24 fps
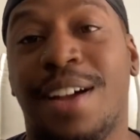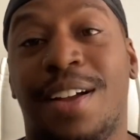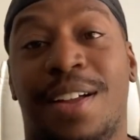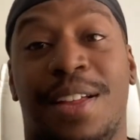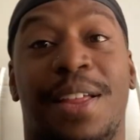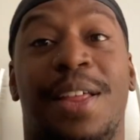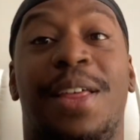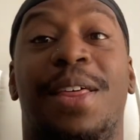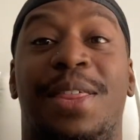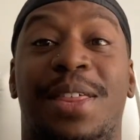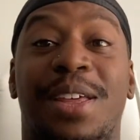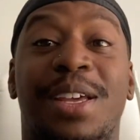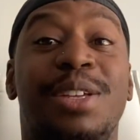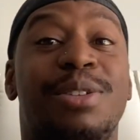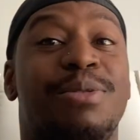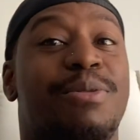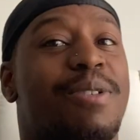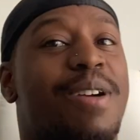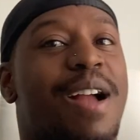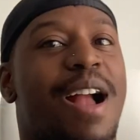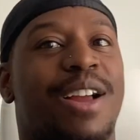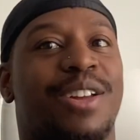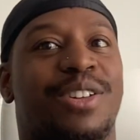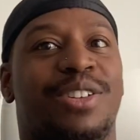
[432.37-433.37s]
these
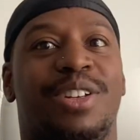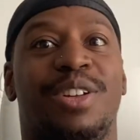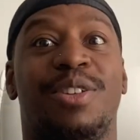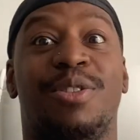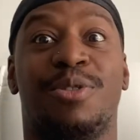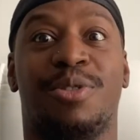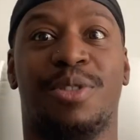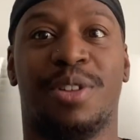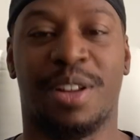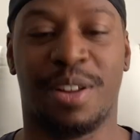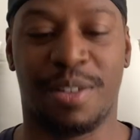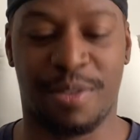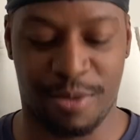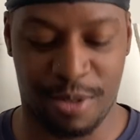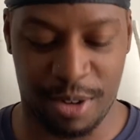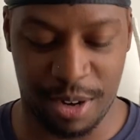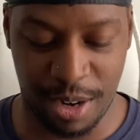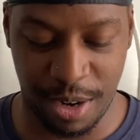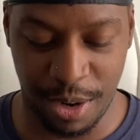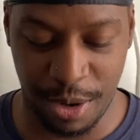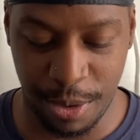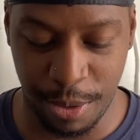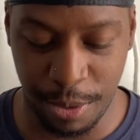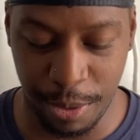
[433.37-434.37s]
were actually really
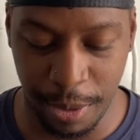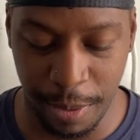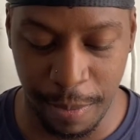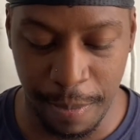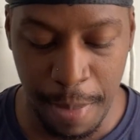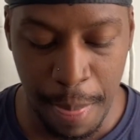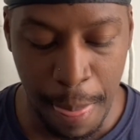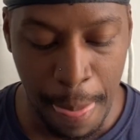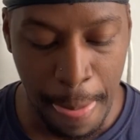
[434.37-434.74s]
freaking cool.